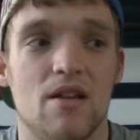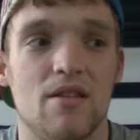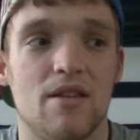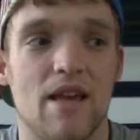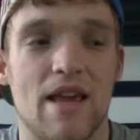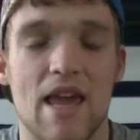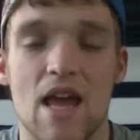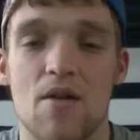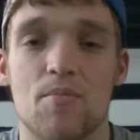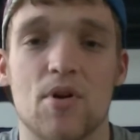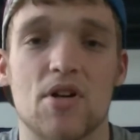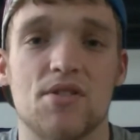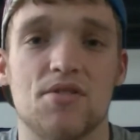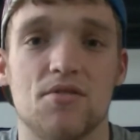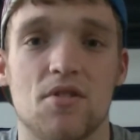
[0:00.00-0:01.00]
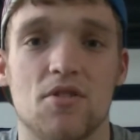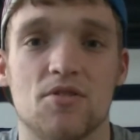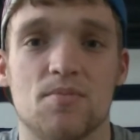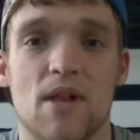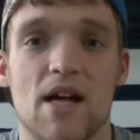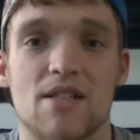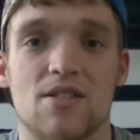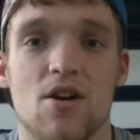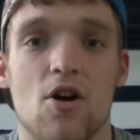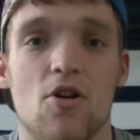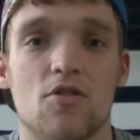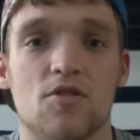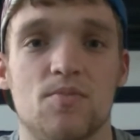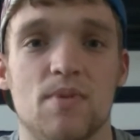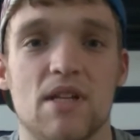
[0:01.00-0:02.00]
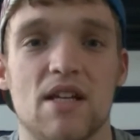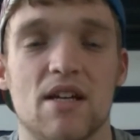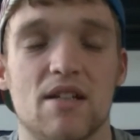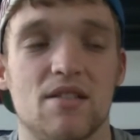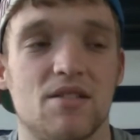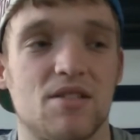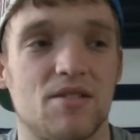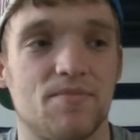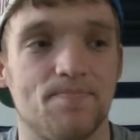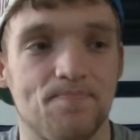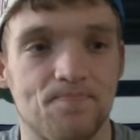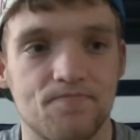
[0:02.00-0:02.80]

they can't burst through those plateaus because